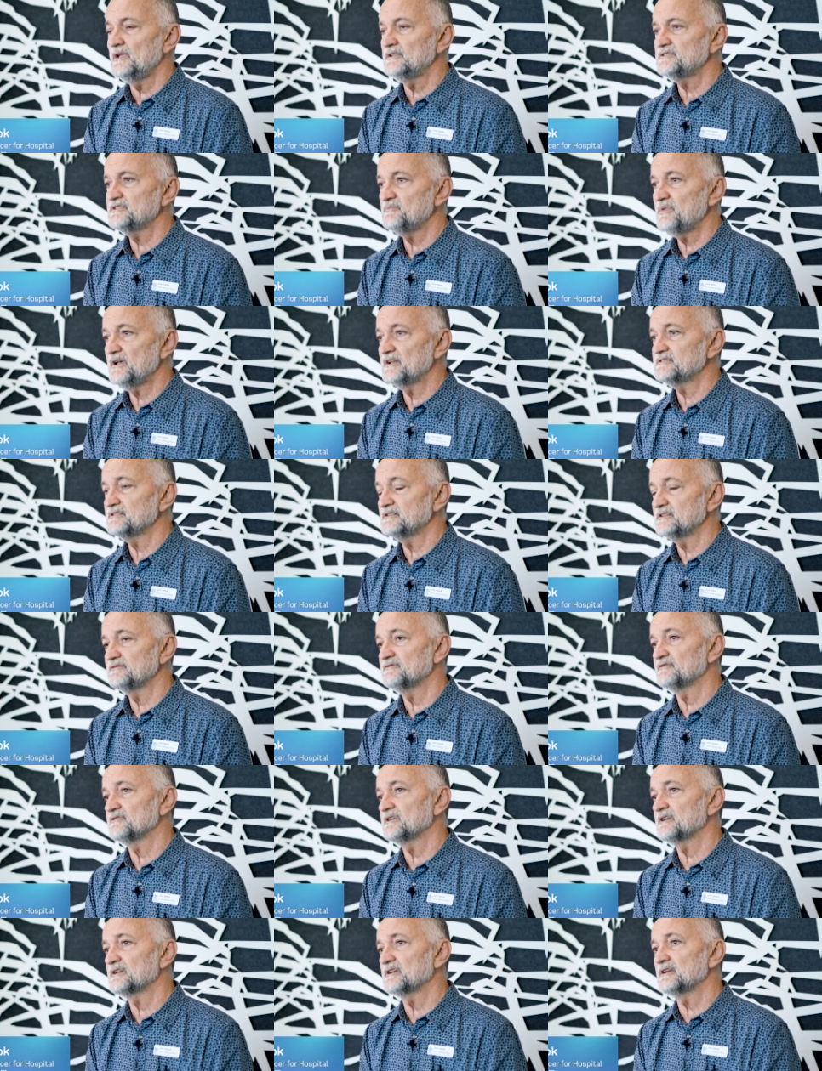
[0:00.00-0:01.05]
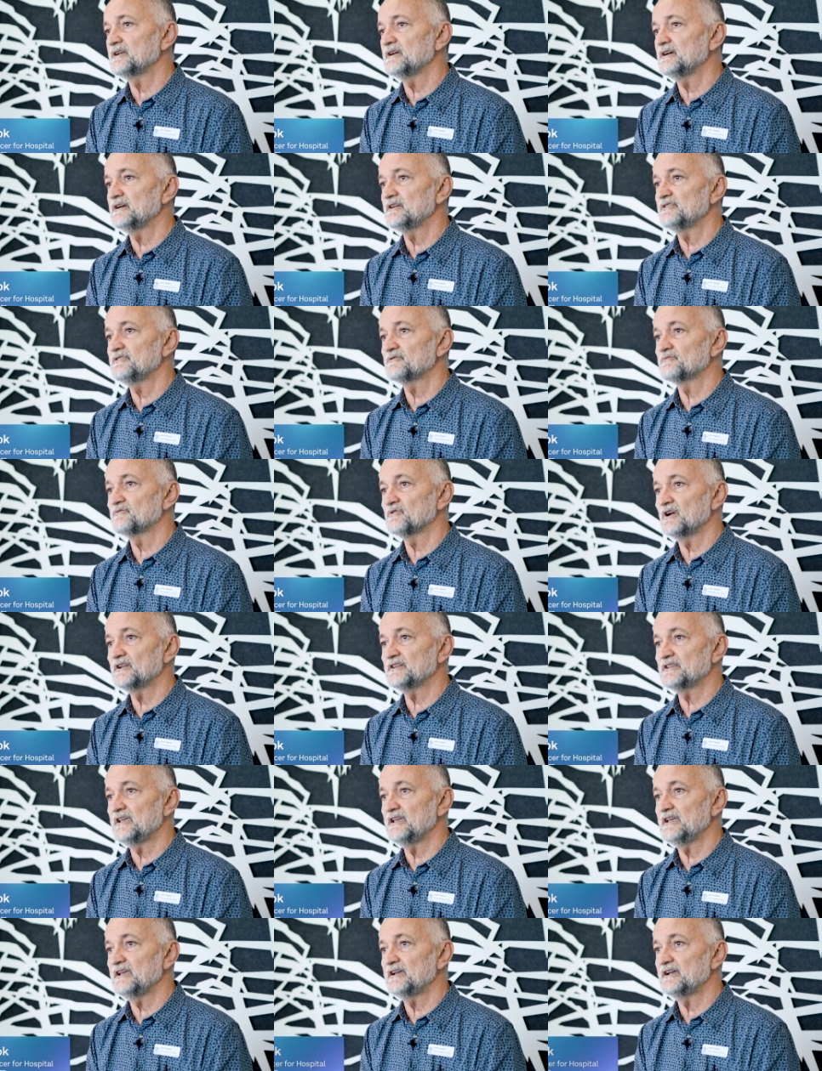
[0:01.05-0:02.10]
It's about delivering the right
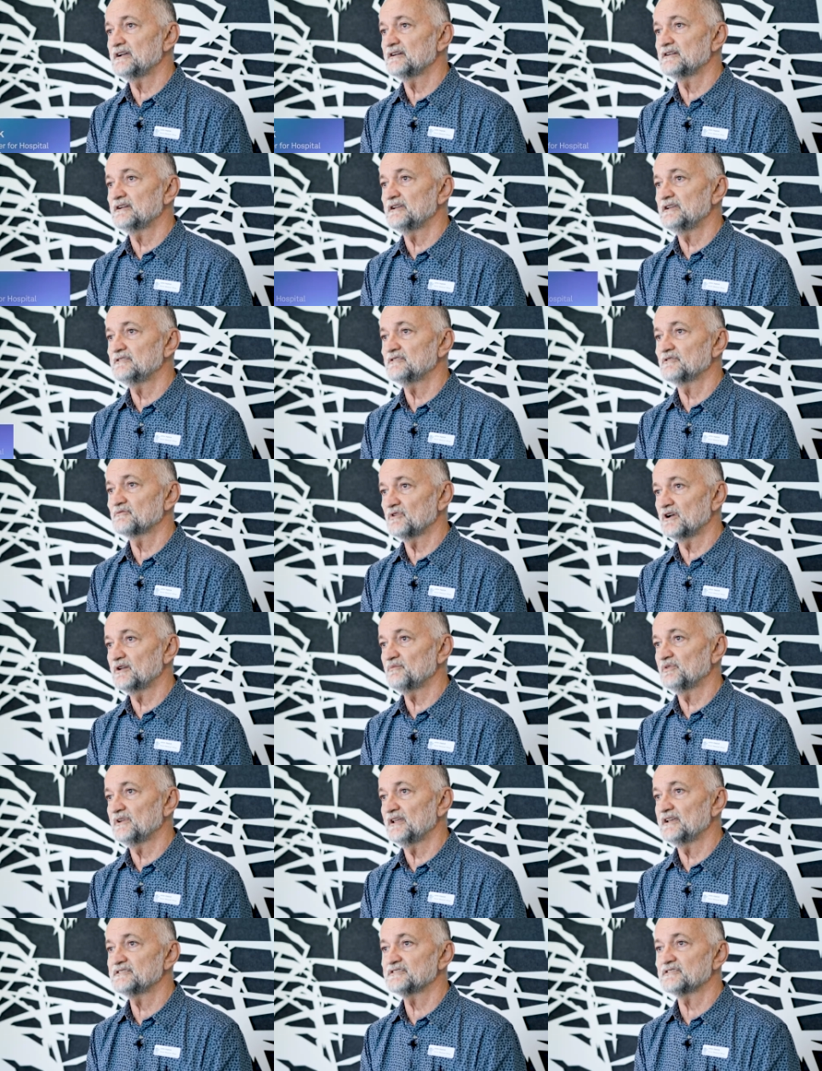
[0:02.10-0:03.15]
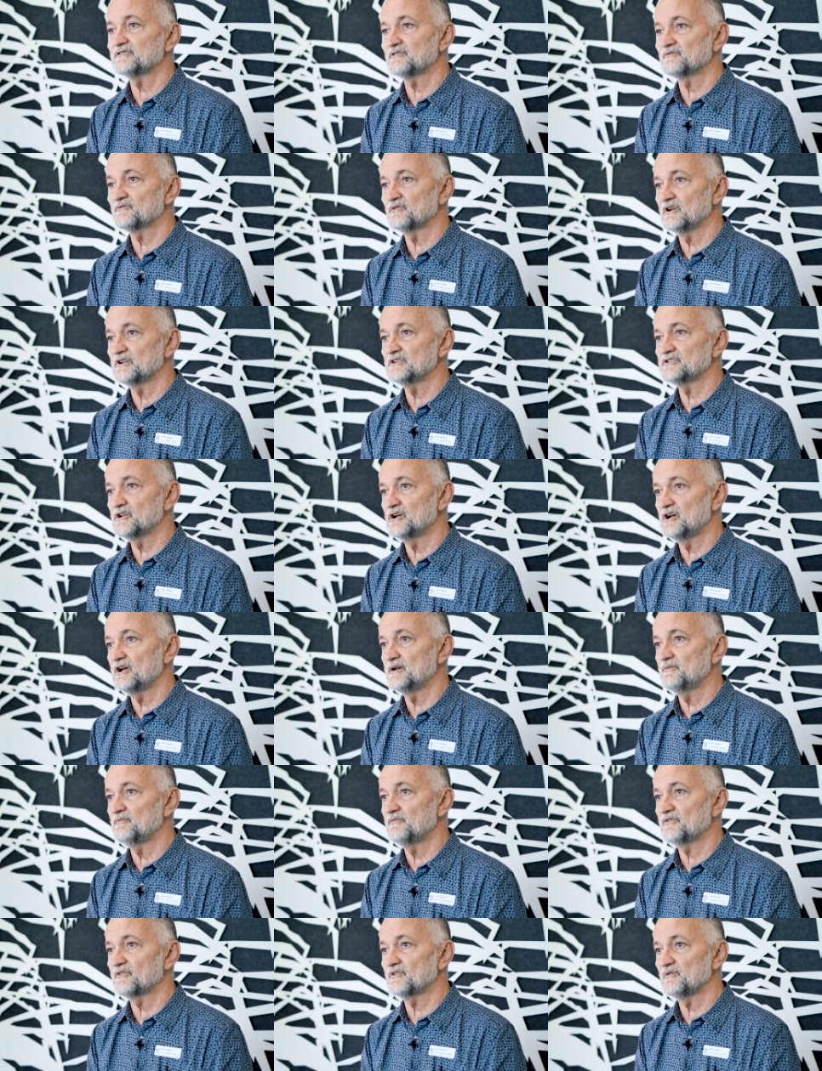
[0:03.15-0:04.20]
care in the right place at the right
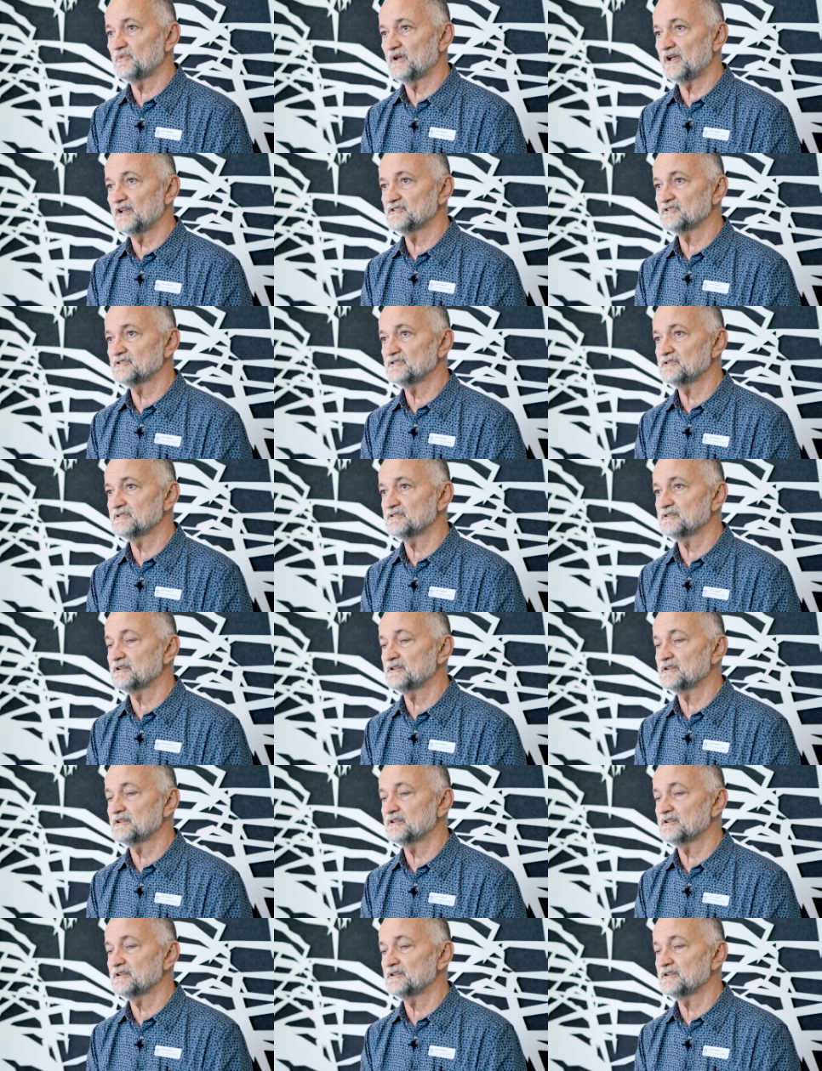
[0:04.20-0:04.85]
time for a patient.